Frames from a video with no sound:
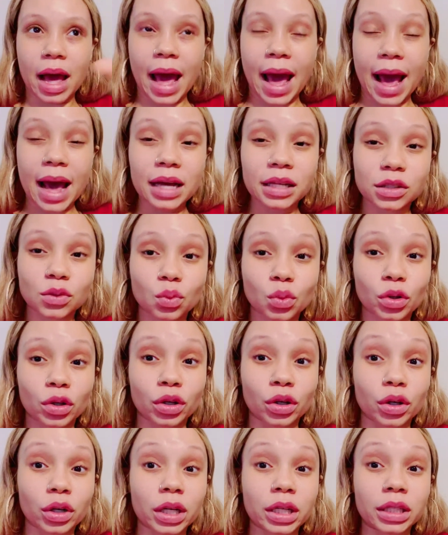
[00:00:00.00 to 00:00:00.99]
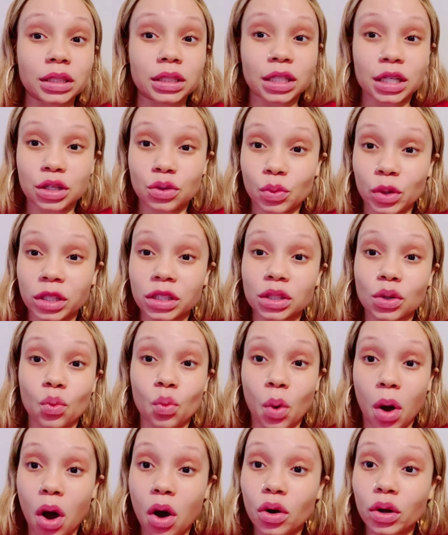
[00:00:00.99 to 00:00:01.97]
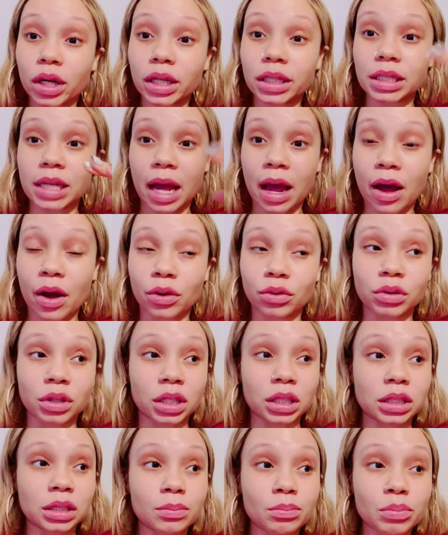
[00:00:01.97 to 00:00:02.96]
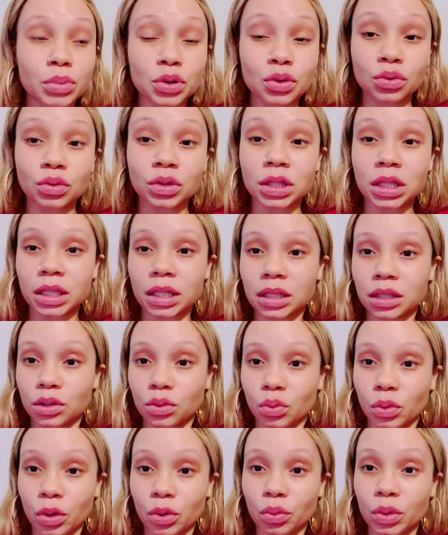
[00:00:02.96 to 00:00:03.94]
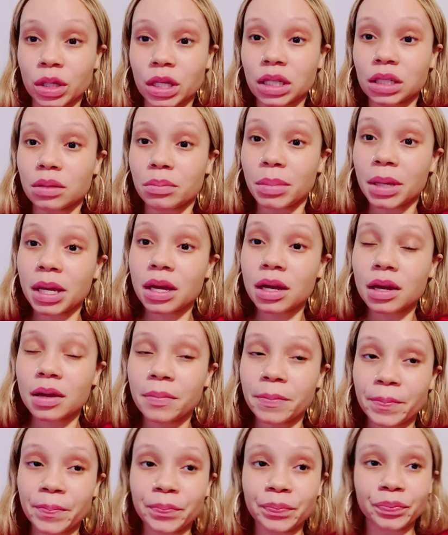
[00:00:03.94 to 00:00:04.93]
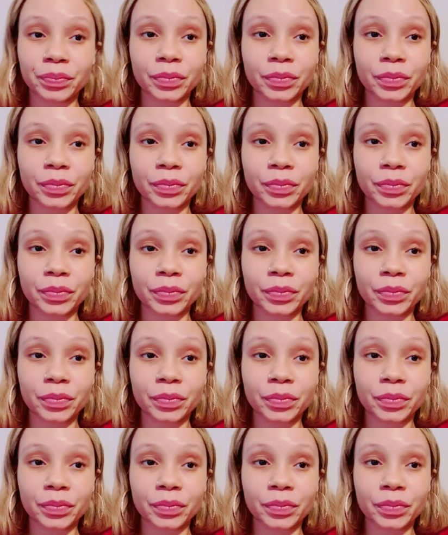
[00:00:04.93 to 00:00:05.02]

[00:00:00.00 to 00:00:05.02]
As we're continuing to walk down this booth to get to where we need to be,